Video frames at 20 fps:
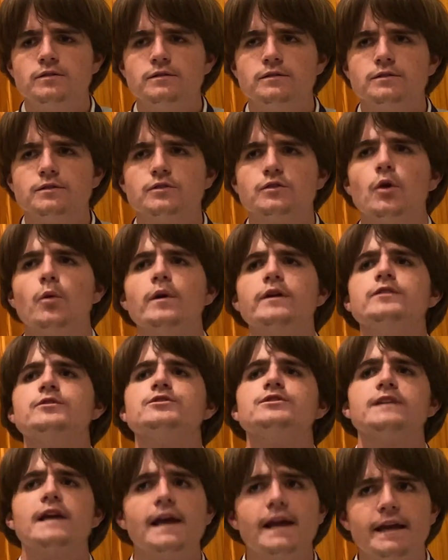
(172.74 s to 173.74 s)
So what you're
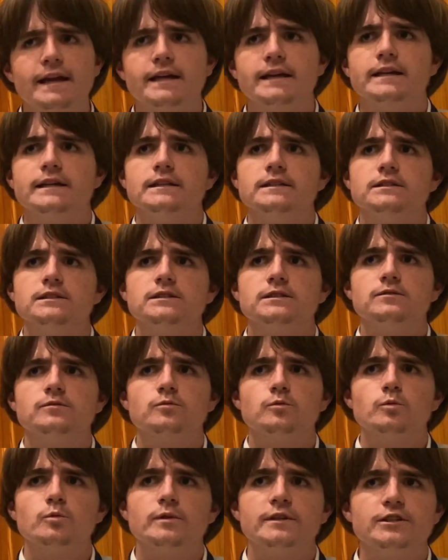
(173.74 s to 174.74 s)
saying is
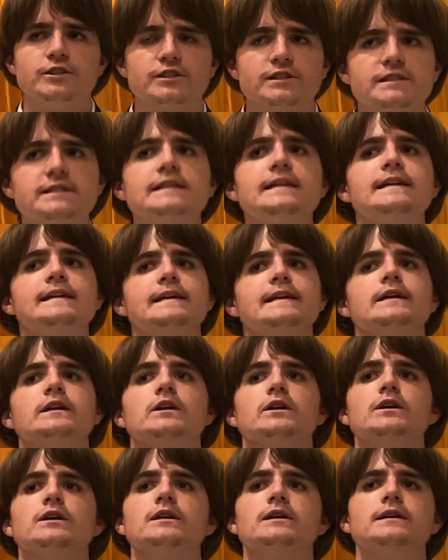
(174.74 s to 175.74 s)
we just sit
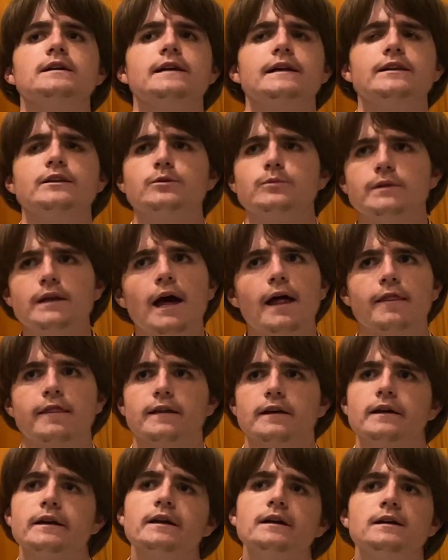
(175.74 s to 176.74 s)
here and do
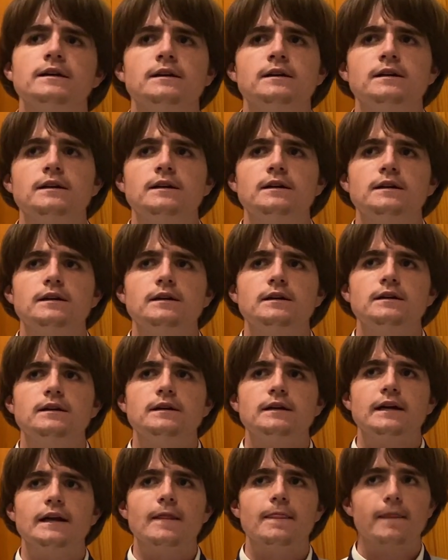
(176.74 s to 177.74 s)
nothing
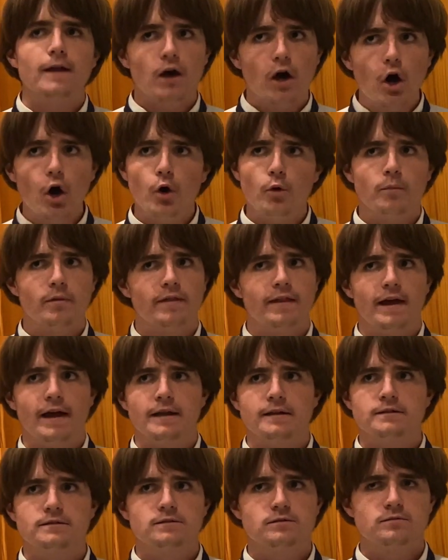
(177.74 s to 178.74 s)
in the hope
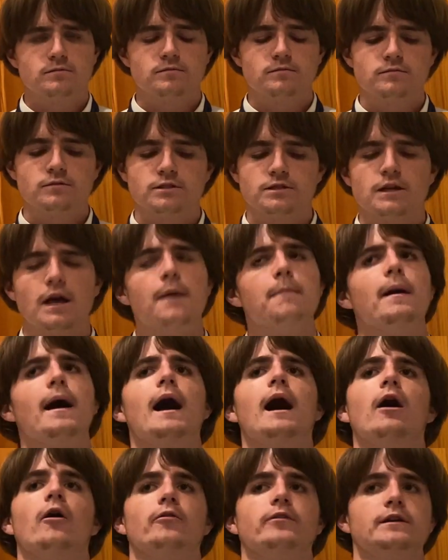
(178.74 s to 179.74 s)
that
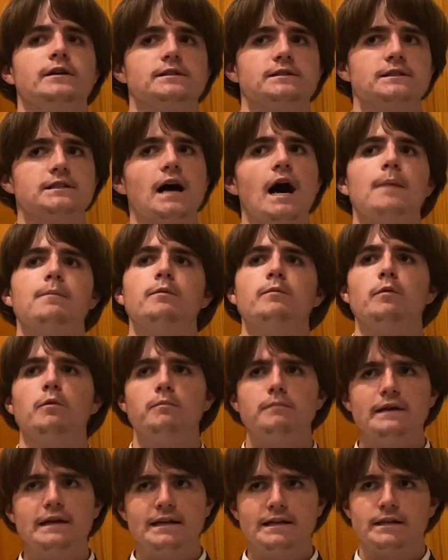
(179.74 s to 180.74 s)
somehow the unstoppable
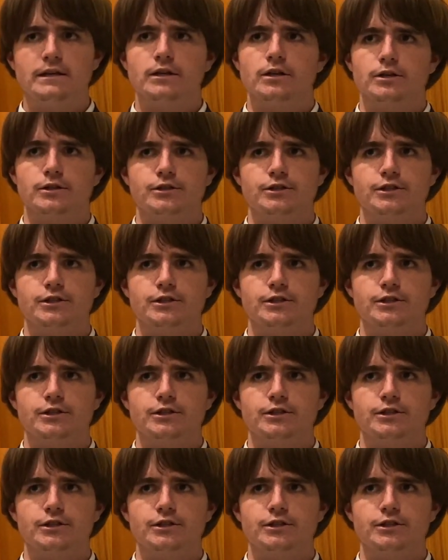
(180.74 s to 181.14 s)
meteor